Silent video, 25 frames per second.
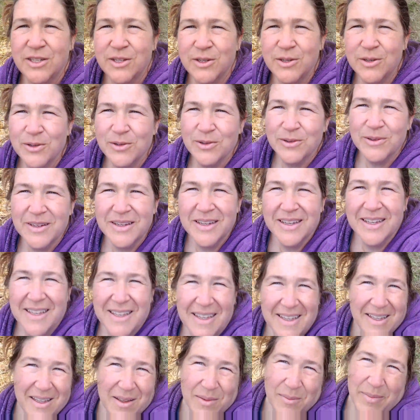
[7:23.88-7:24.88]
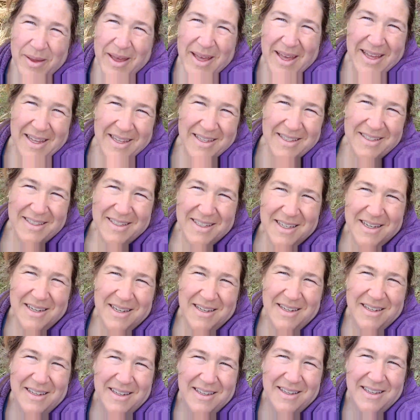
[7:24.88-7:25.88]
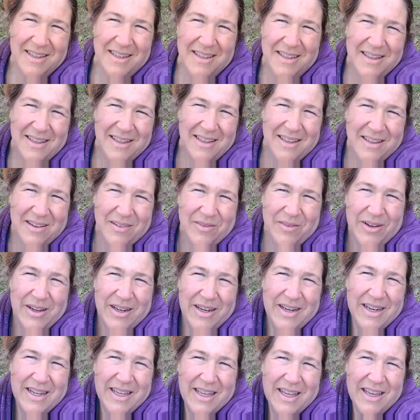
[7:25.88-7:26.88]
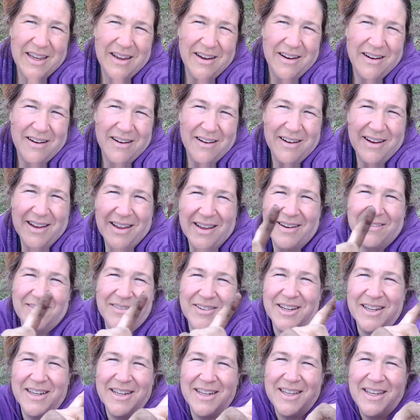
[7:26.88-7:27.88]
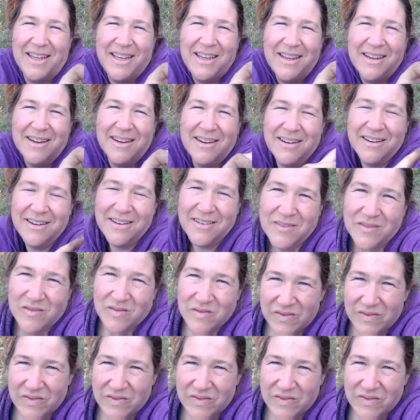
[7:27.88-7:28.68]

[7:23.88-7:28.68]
2 beds, one here and one here,